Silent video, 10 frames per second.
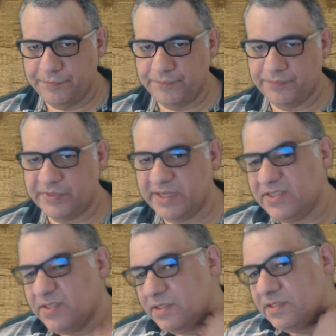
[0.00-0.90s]
King's
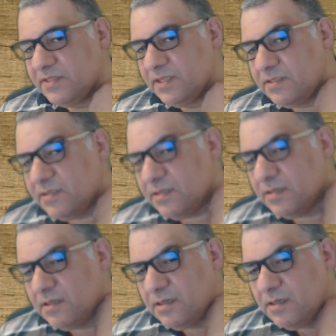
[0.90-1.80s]
still in the centre.
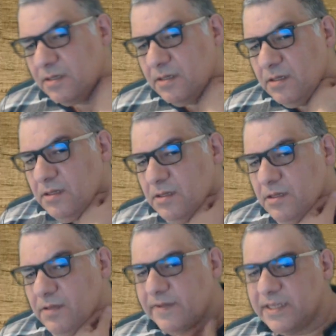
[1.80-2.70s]

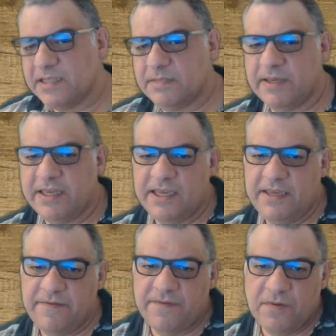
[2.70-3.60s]
If I can get to play
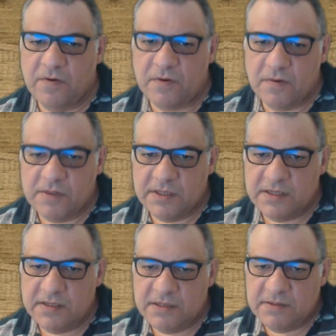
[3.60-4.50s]
e4,
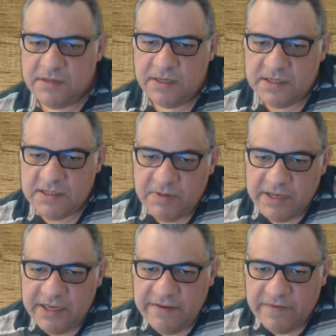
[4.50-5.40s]
then at least my
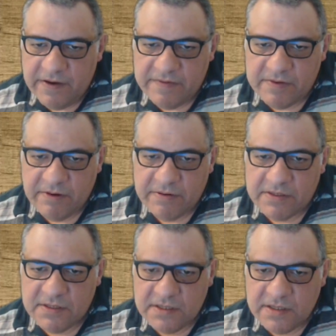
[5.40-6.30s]
e5 square
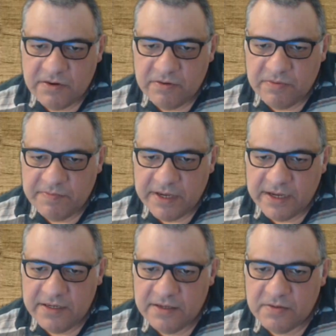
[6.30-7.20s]
isn't a terrible
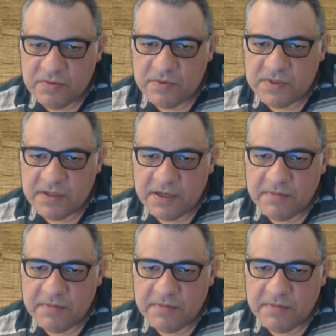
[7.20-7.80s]
pain all the time.